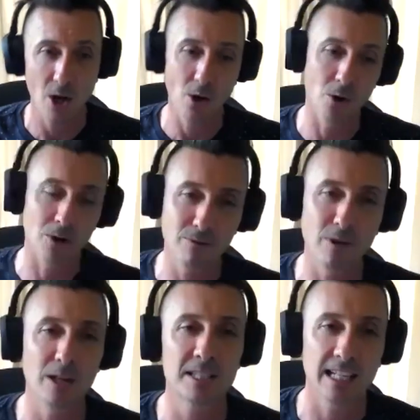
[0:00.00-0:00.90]
or the
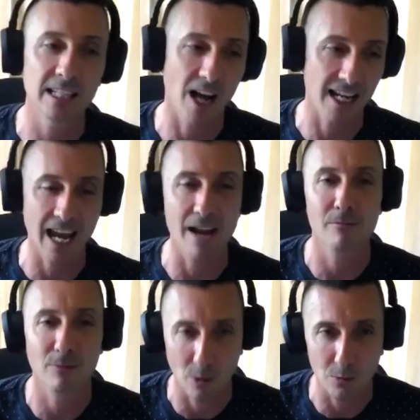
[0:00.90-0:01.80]
first thing that I get
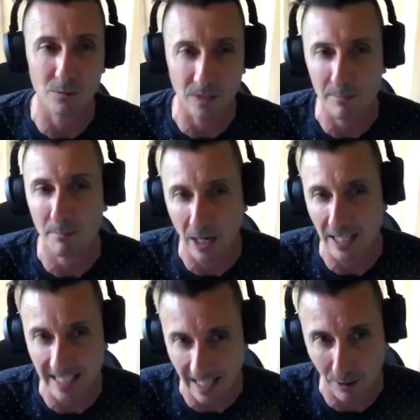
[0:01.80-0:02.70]
involved in
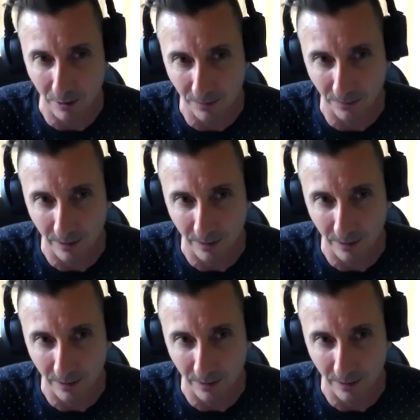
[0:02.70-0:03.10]
myself,